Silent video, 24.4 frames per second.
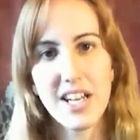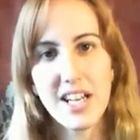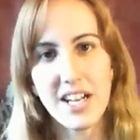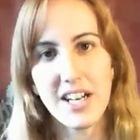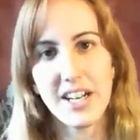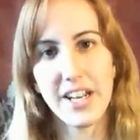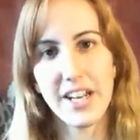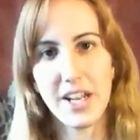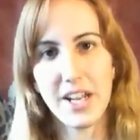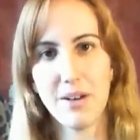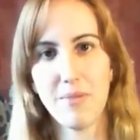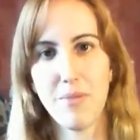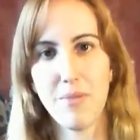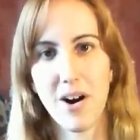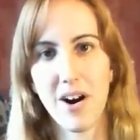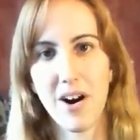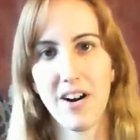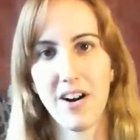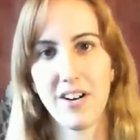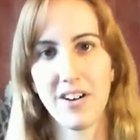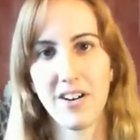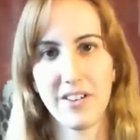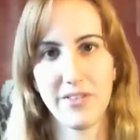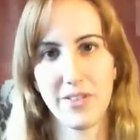
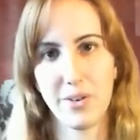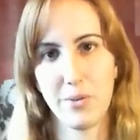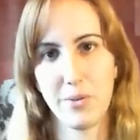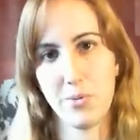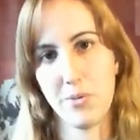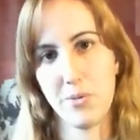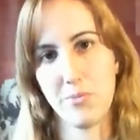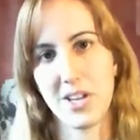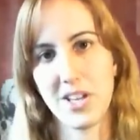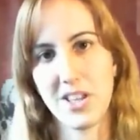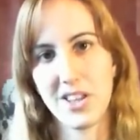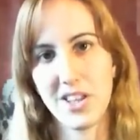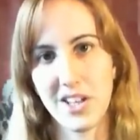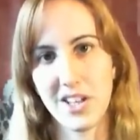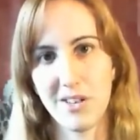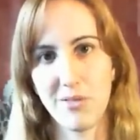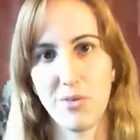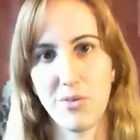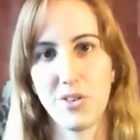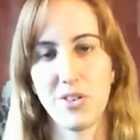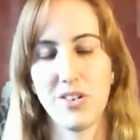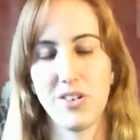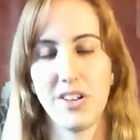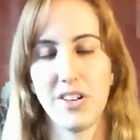dmr of the promethean
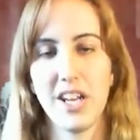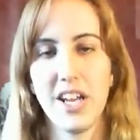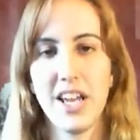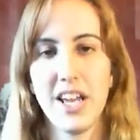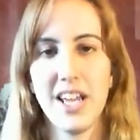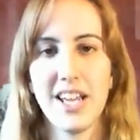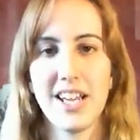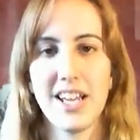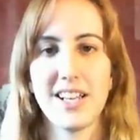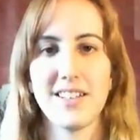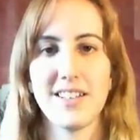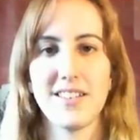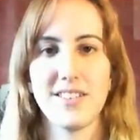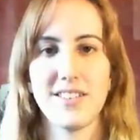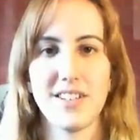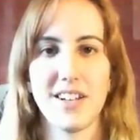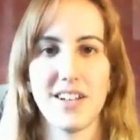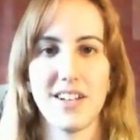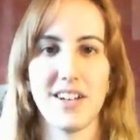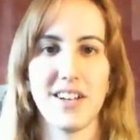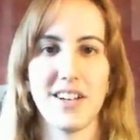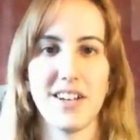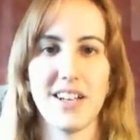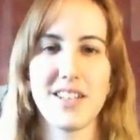world is
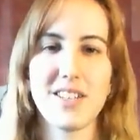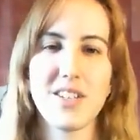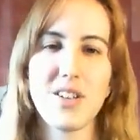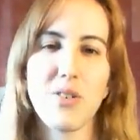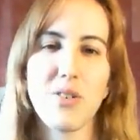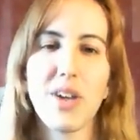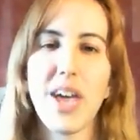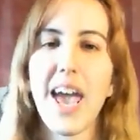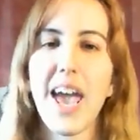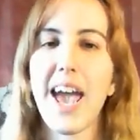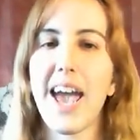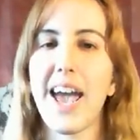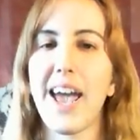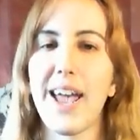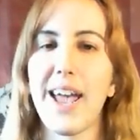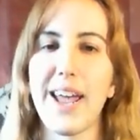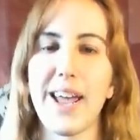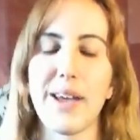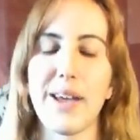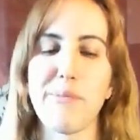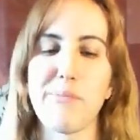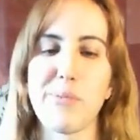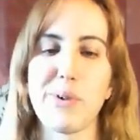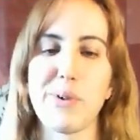uh it's
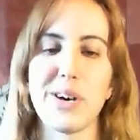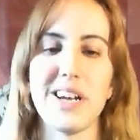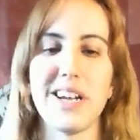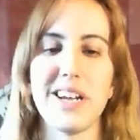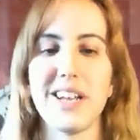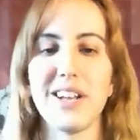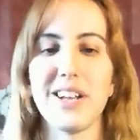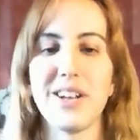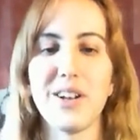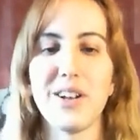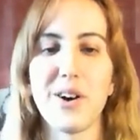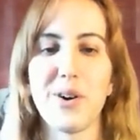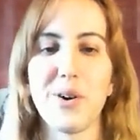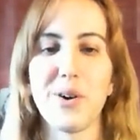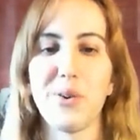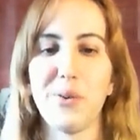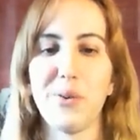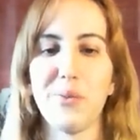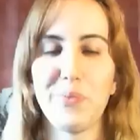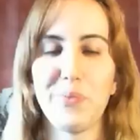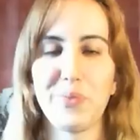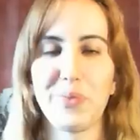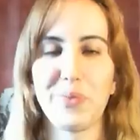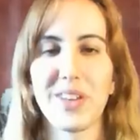okay but you
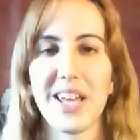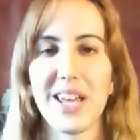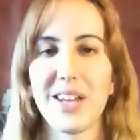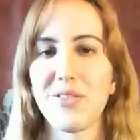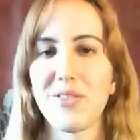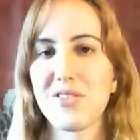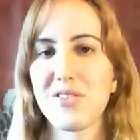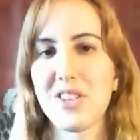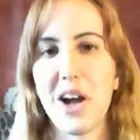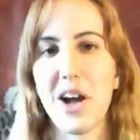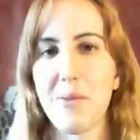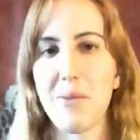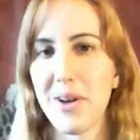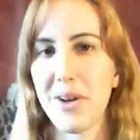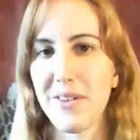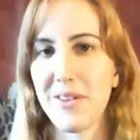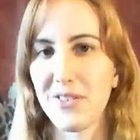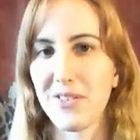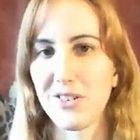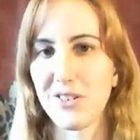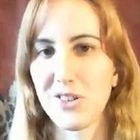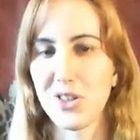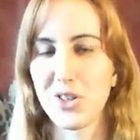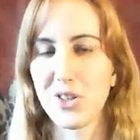know it was not my
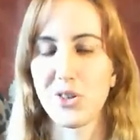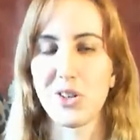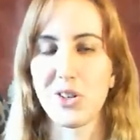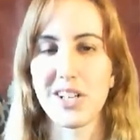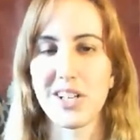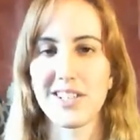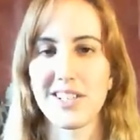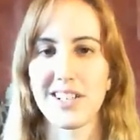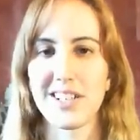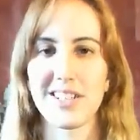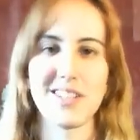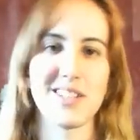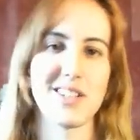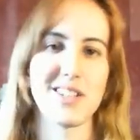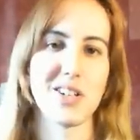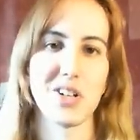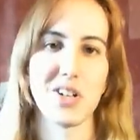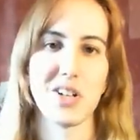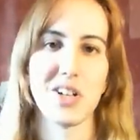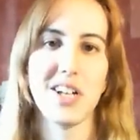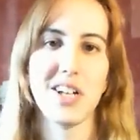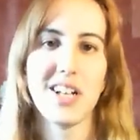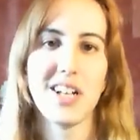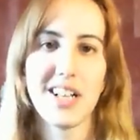first choice i
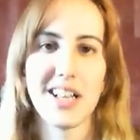still